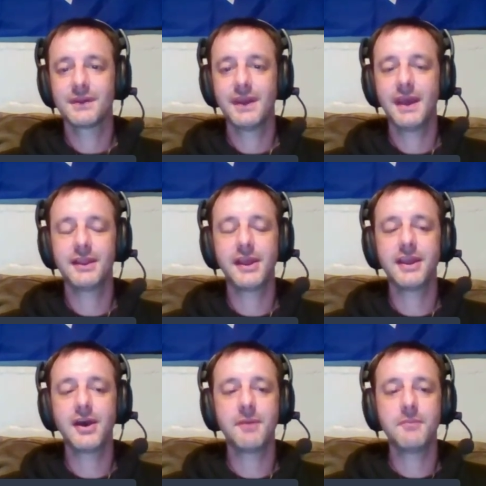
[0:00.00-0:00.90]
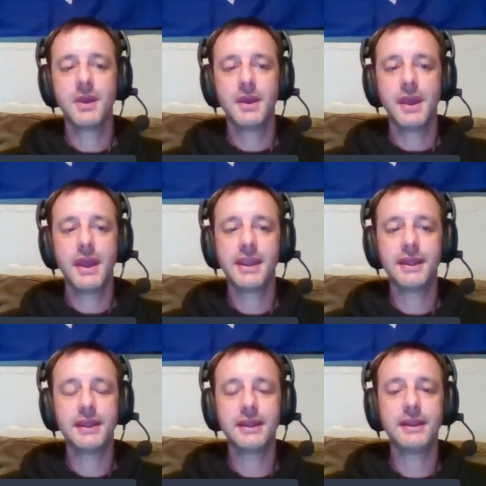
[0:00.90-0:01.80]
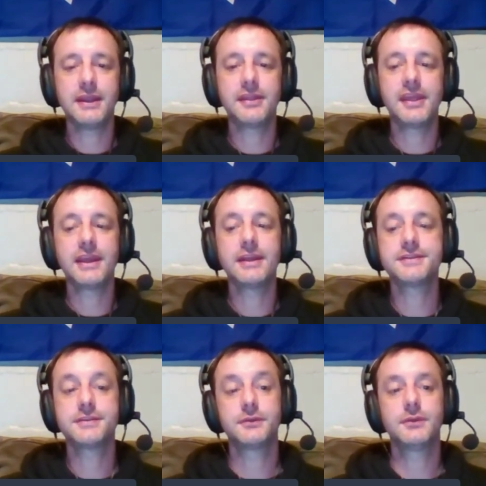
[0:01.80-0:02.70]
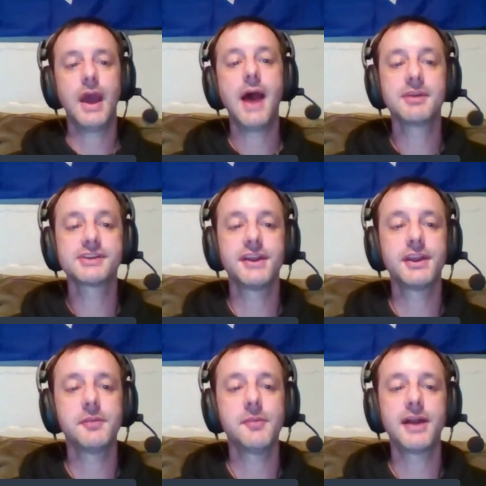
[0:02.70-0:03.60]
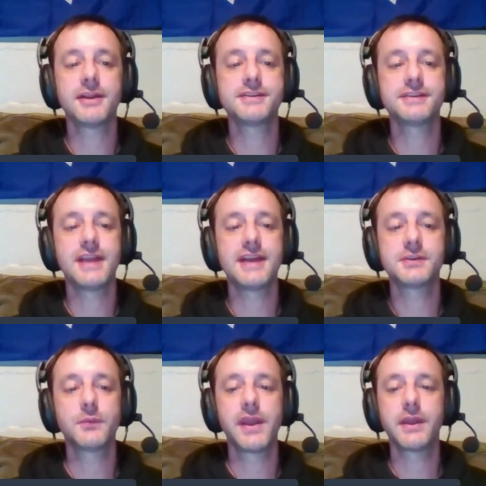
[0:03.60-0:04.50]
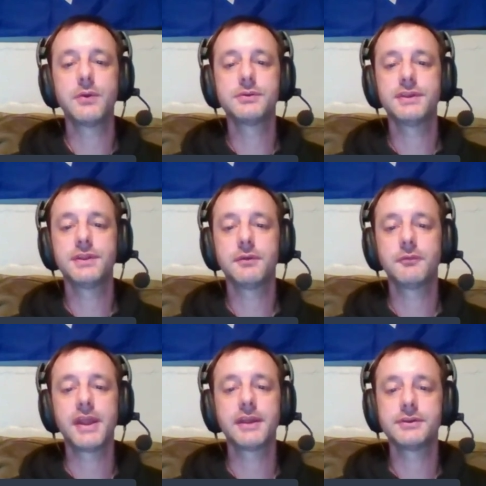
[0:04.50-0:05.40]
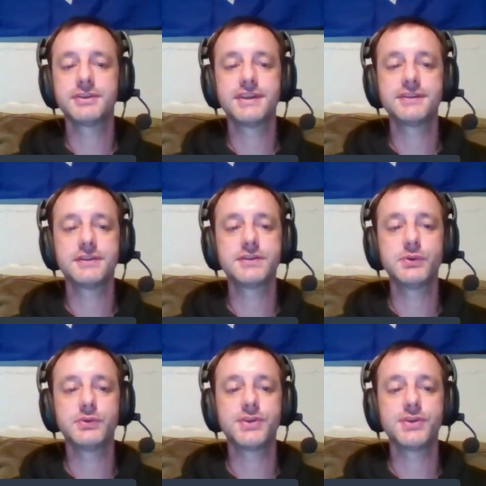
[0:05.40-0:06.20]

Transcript: Yeah, like um, and and, and the thing is, I'm excited about is that's the way it goes in the regular season too.